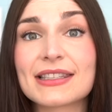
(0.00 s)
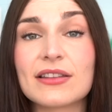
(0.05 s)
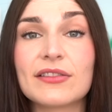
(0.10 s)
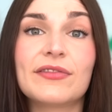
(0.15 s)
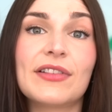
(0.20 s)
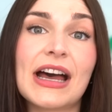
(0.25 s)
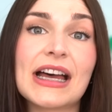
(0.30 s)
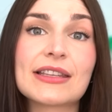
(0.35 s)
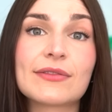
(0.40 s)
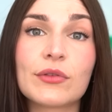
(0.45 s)
the
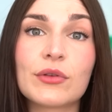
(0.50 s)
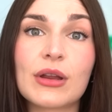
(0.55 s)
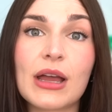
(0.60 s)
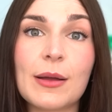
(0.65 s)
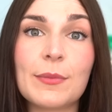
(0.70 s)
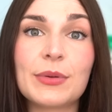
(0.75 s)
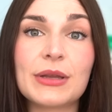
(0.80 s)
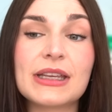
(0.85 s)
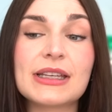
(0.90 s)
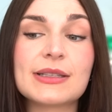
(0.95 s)
fast food
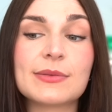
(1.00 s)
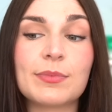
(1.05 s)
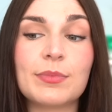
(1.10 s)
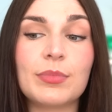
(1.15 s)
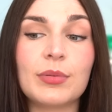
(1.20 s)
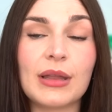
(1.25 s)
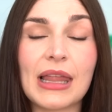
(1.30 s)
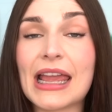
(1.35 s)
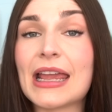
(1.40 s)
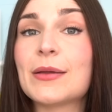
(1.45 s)
companies
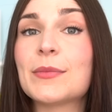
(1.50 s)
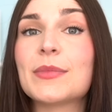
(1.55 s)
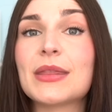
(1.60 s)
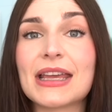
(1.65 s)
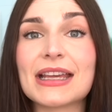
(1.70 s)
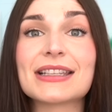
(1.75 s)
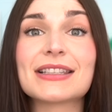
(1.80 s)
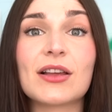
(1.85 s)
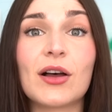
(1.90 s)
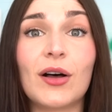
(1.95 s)
blame
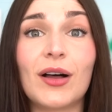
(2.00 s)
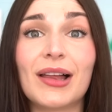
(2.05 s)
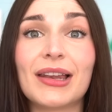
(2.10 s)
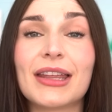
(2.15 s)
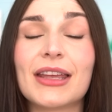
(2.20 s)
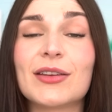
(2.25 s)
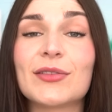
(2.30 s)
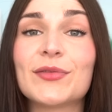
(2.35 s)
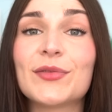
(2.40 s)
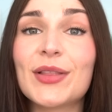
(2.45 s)
this on
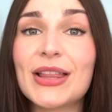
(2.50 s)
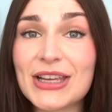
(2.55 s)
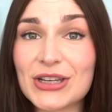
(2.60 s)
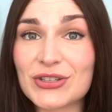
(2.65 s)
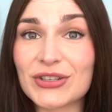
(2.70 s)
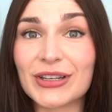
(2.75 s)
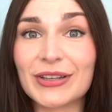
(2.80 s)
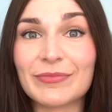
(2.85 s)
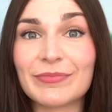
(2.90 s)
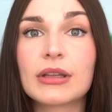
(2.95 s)

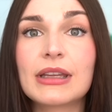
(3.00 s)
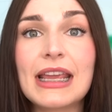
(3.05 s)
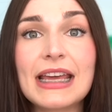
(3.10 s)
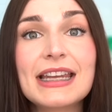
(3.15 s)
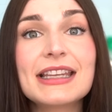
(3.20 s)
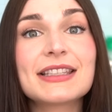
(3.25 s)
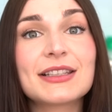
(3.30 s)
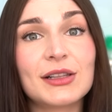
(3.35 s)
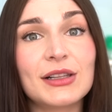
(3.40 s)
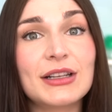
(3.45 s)
inflation. Yet
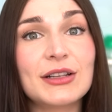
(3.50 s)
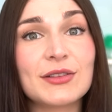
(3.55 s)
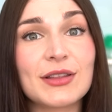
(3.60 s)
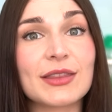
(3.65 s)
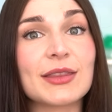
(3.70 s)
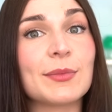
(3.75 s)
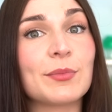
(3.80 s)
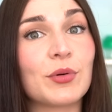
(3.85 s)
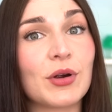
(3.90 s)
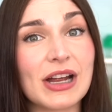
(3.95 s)
it's clear that
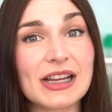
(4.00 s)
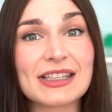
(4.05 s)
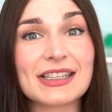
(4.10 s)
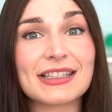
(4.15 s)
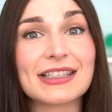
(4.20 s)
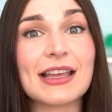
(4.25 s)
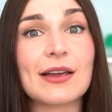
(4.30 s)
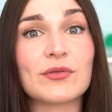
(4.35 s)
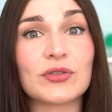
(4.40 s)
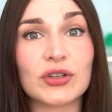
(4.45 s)
the
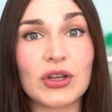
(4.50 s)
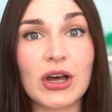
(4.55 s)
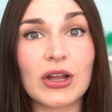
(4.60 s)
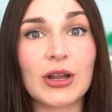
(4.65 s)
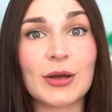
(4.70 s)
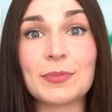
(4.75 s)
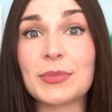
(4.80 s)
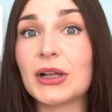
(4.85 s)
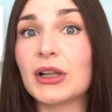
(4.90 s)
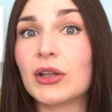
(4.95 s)
prices have shot
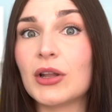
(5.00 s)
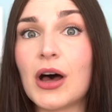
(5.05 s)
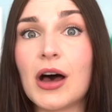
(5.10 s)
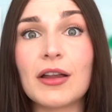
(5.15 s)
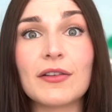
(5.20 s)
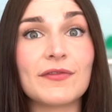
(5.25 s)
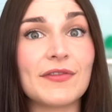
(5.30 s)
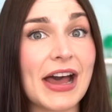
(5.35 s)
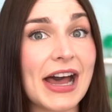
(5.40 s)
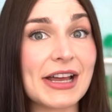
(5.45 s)
up a
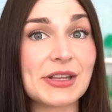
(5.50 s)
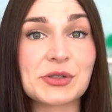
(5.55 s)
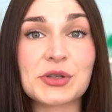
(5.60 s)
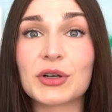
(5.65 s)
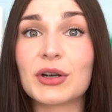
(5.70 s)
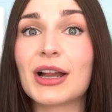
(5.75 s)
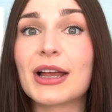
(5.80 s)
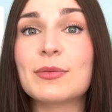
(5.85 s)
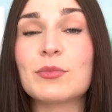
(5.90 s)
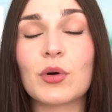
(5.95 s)
lot
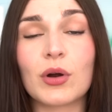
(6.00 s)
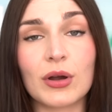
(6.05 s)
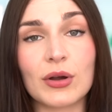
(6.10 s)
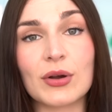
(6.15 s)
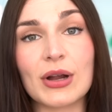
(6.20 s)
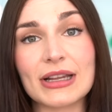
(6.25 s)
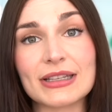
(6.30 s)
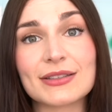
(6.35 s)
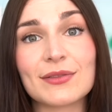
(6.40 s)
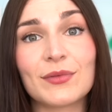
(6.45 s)
faster and more
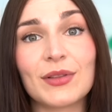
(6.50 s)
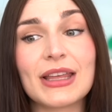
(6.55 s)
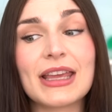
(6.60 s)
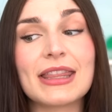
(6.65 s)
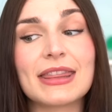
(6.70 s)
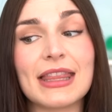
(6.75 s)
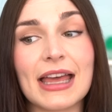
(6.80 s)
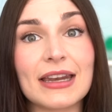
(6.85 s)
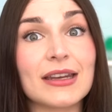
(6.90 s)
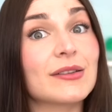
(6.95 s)
aggressively
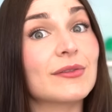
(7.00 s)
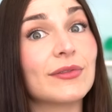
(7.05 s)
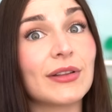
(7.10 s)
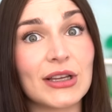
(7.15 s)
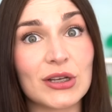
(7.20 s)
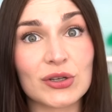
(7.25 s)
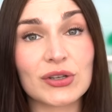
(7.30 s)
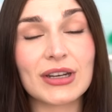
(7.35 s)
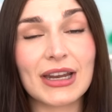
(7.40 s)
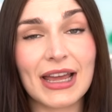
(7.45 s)
than inflation